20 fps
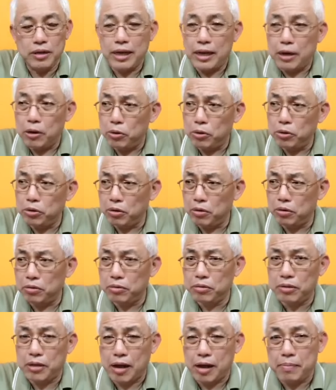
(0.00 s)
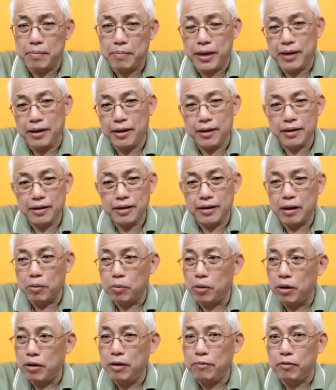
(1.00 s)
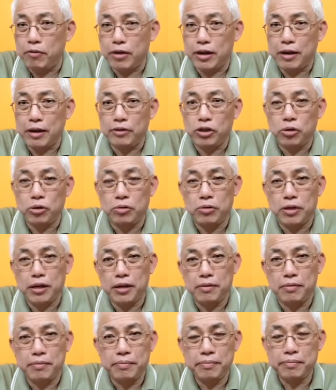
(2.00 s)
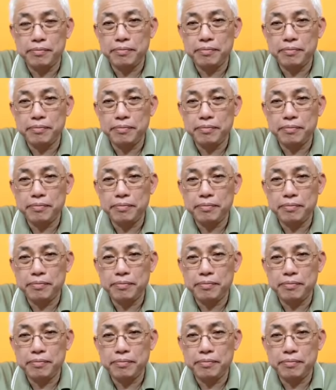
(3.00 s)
They also tell me they worry for their children.